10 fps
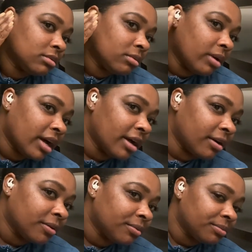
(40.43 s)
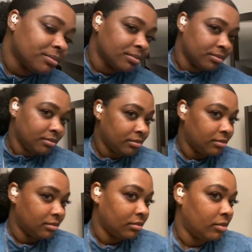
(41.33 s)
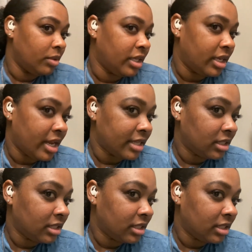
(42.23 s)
Wow. Let me get a nice